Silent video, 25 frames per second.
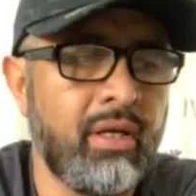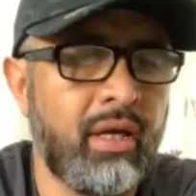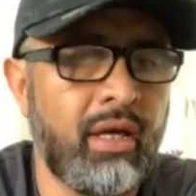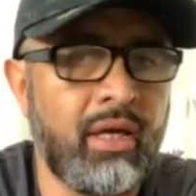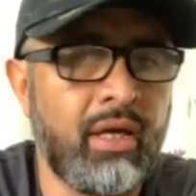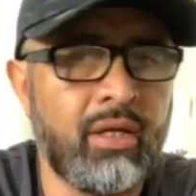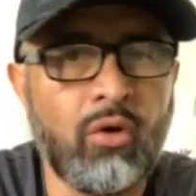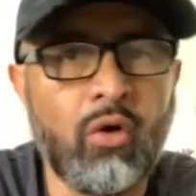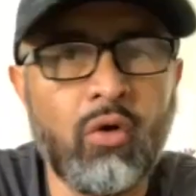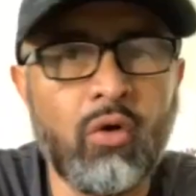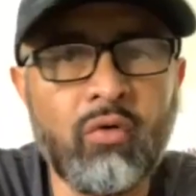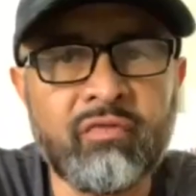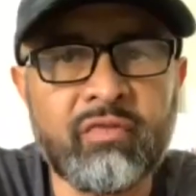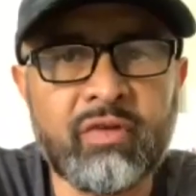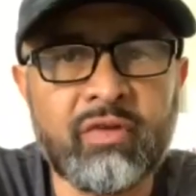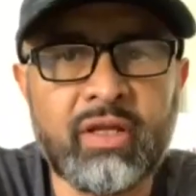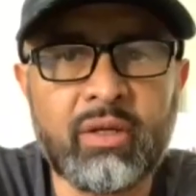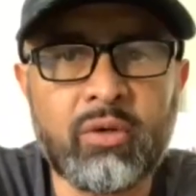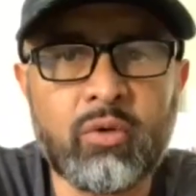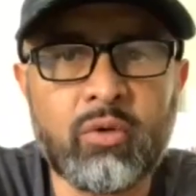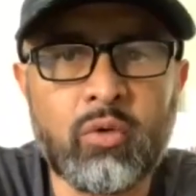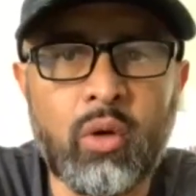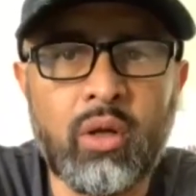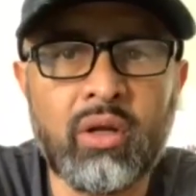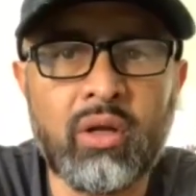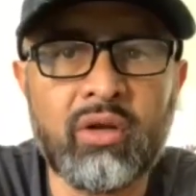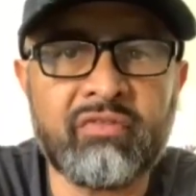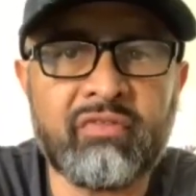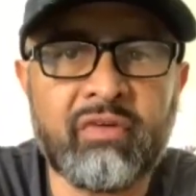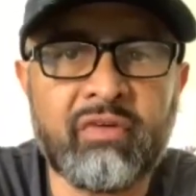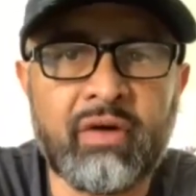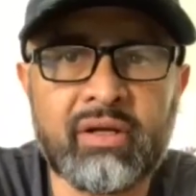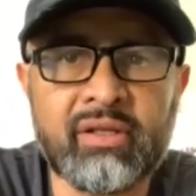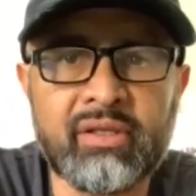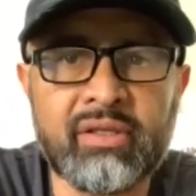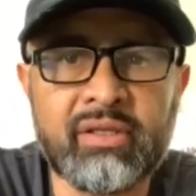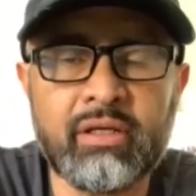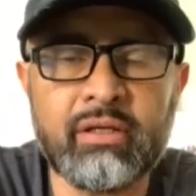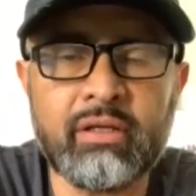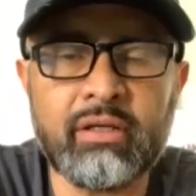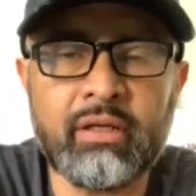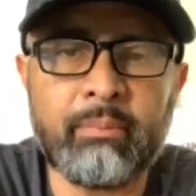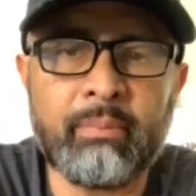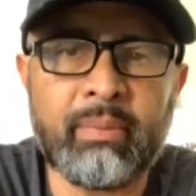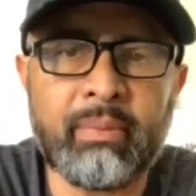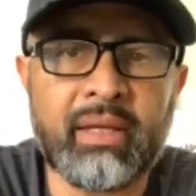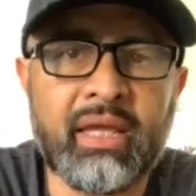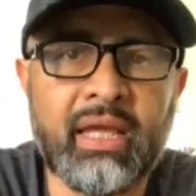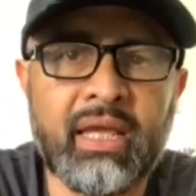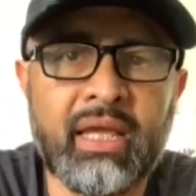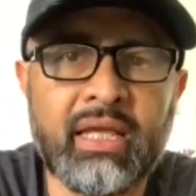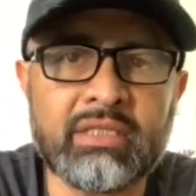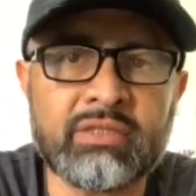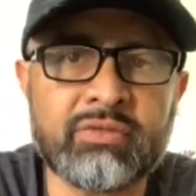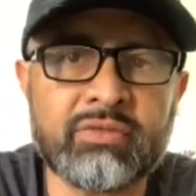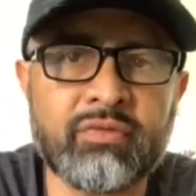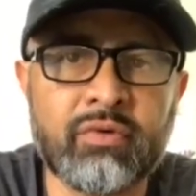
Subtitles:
and hopefully qualify to the Olympic Games